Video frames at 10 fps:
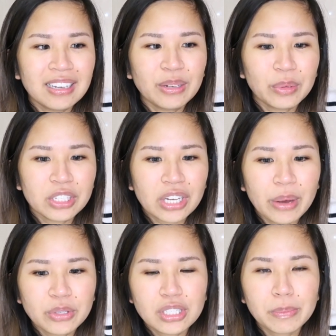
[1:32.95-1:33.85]
in which
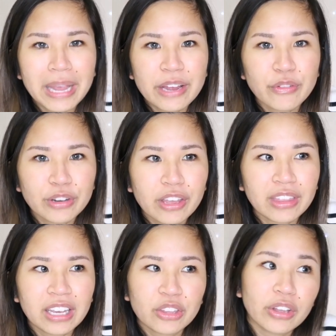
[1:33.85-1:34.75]
I was just paying for
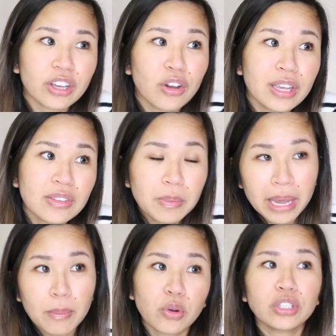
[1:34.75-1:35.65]
nothing and they're like oh you have to
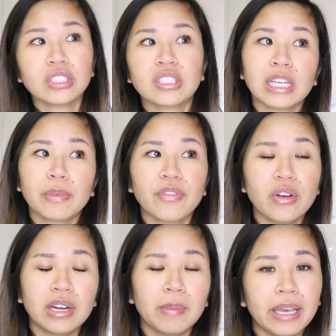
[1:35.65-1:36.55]
pay more just to keep your
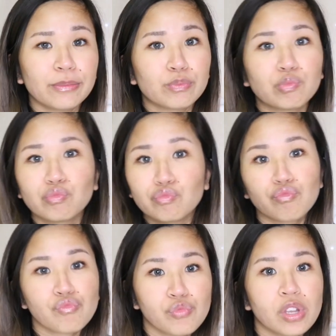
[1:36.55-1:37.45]
phone and I'm like
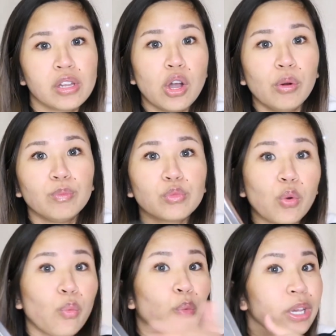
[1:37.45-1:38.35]
no
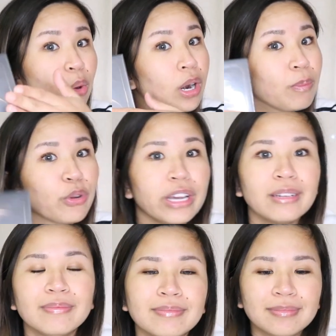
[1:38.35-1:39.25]
we gonna upgrade